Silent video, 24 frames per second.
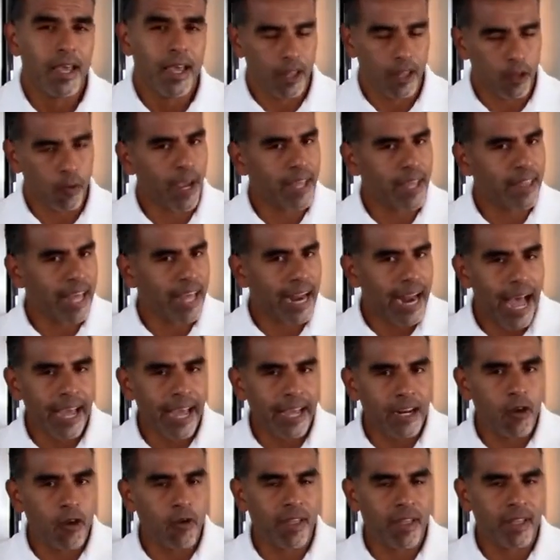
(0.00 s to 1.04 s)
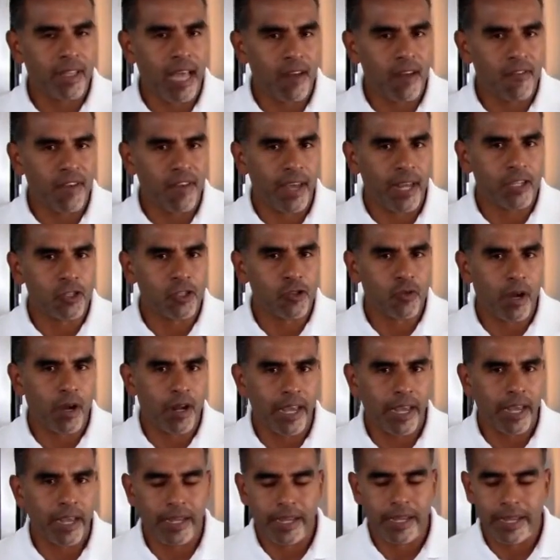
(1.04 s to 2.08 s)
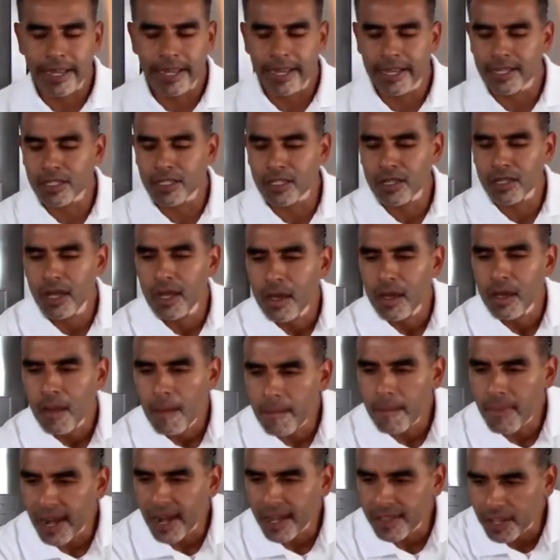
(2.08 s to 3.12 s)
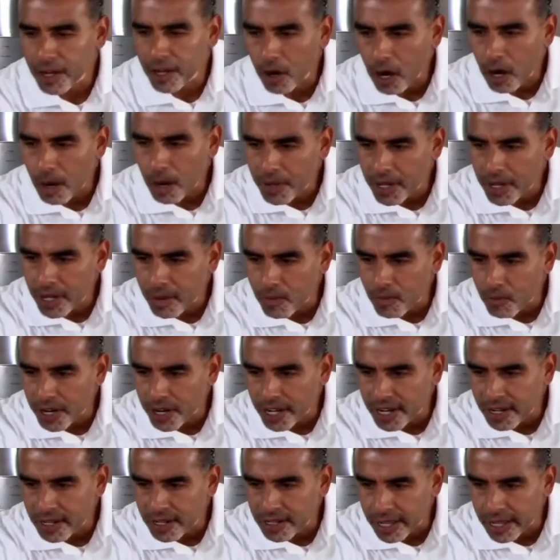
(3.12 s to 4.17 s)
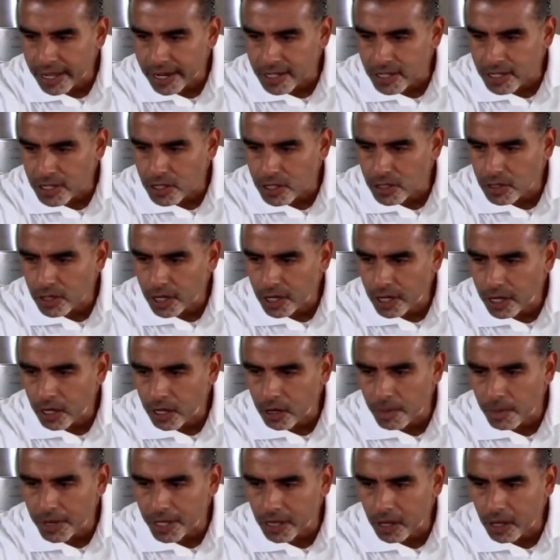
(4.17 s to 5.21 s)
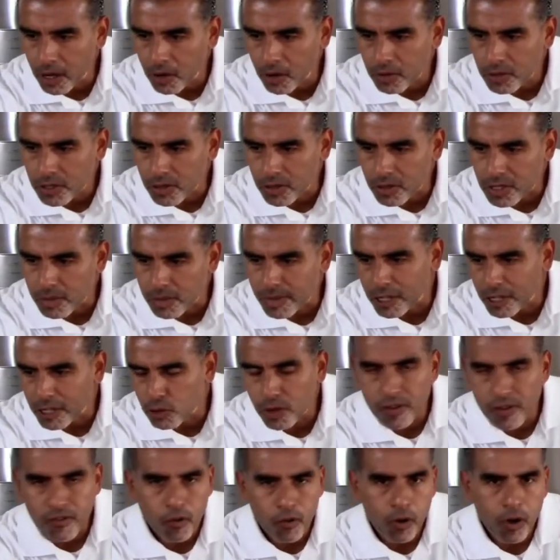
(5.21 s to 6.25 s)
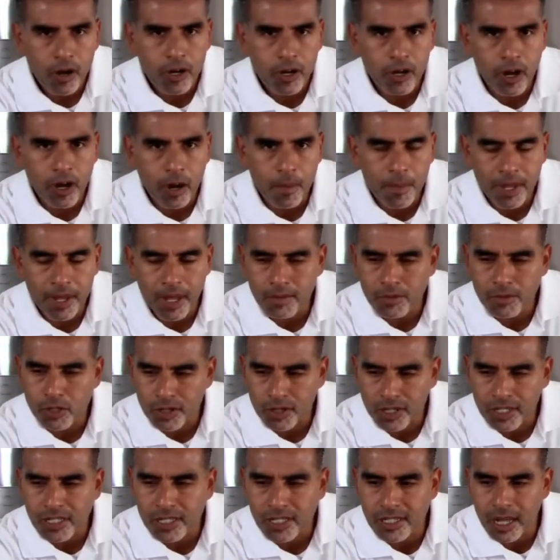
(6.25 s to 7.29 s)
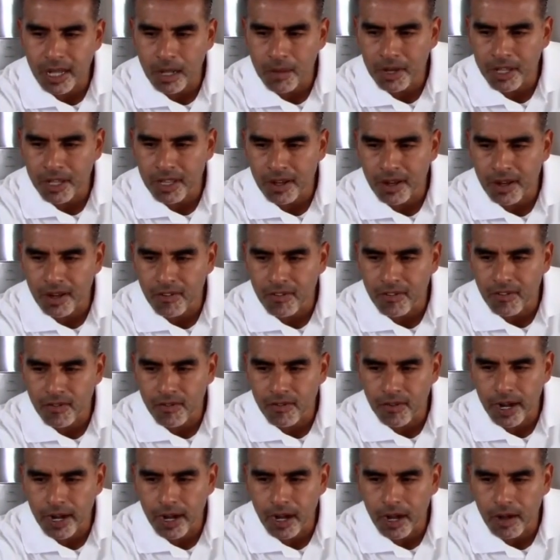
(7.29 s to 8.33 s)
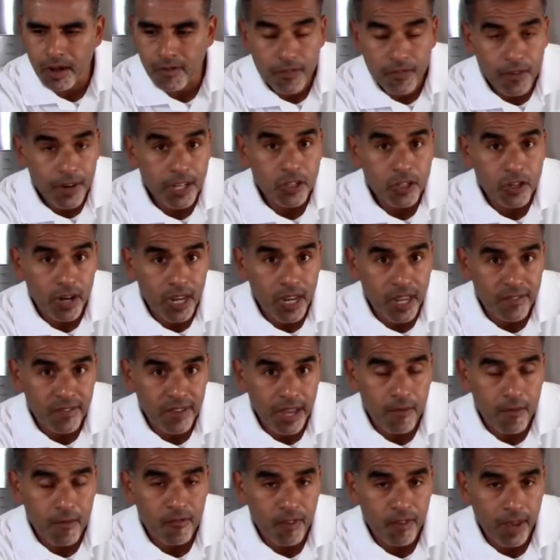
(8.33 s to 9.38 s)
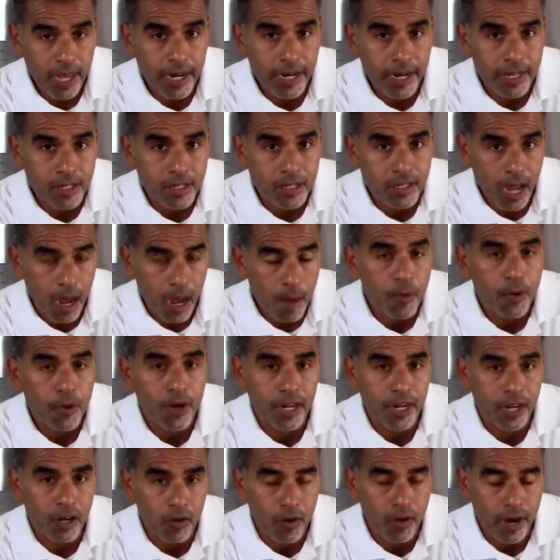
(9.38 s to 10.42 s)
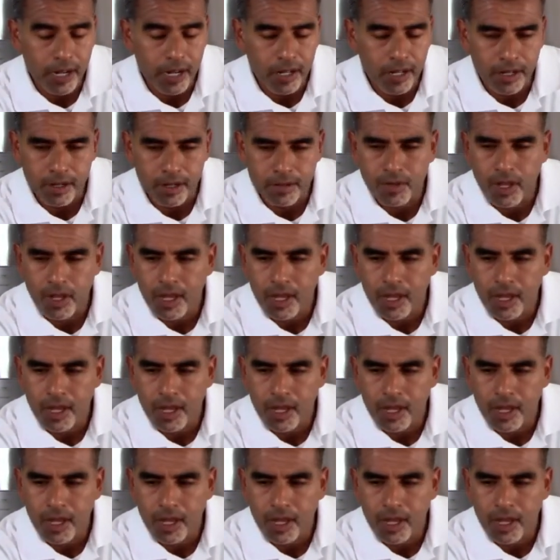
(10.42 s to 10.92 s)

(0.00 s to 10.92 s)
And the way that I know that that fan is running is by the RPM reading that is here below. So it's about 2,400 RPM. So this is telling me the freezer evap fan is operating correctly.